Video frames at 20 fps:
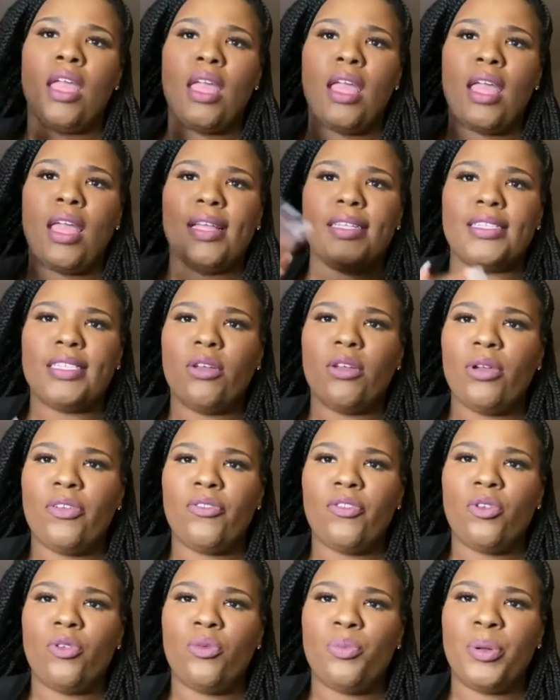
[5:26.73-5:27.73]
And so if
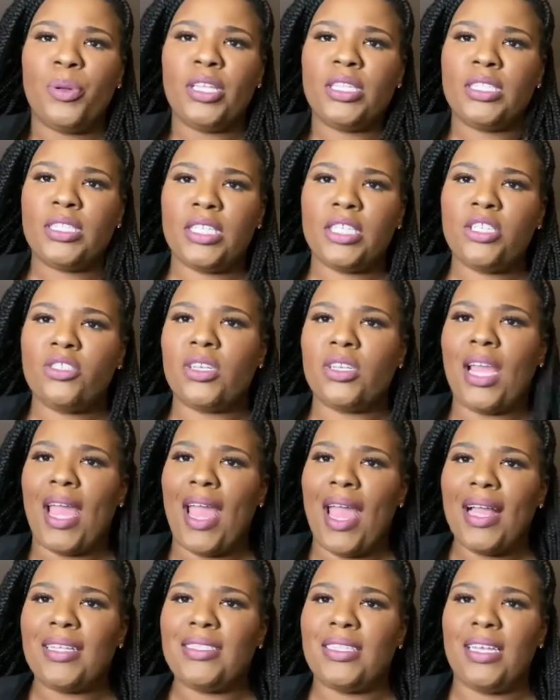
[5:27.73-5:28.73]
you put citric
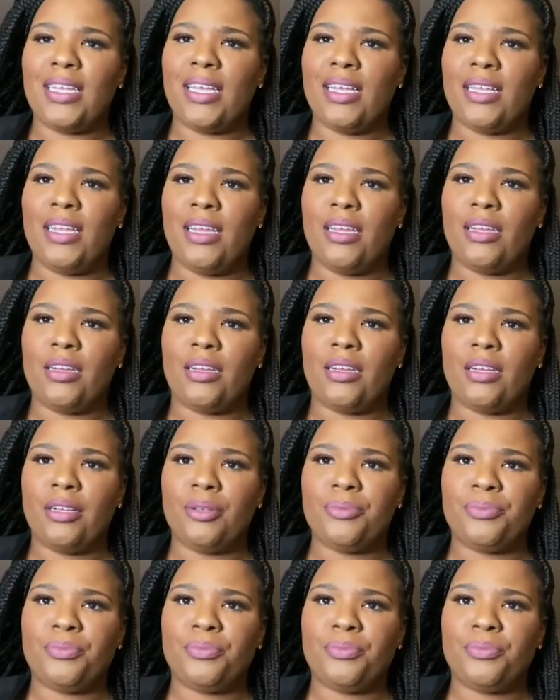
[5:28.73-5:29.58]
acid in here,